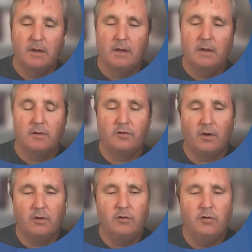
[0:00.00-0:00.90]
So
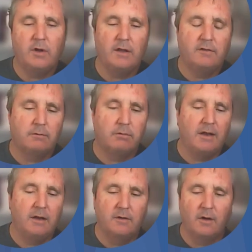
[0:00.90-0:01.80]
you'll get to
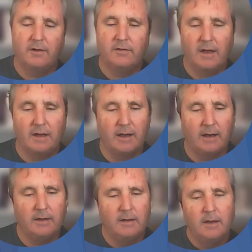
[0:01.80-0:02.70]
recognize that
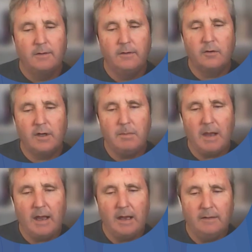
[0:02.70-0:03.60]
color. You keep
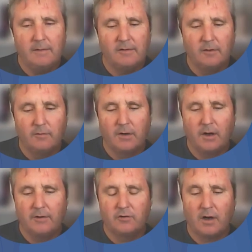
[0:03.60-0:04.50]
adding the silver
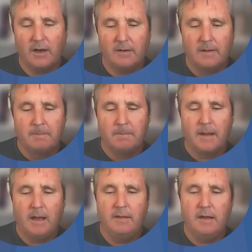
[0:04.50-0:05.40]
nitrate,
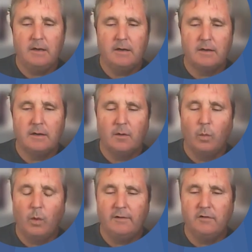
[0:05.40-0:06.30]
and then
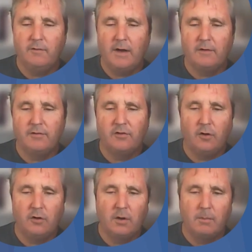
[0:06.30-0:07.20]
once you've added a
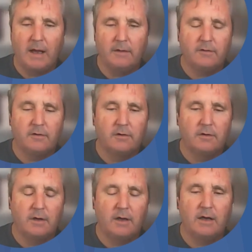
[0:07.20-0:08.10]
certain amount,
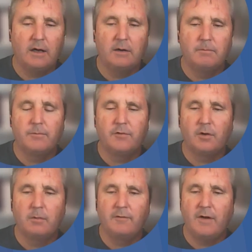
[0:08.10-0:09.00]
so
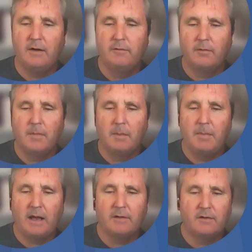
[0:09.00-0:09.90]
we've added from about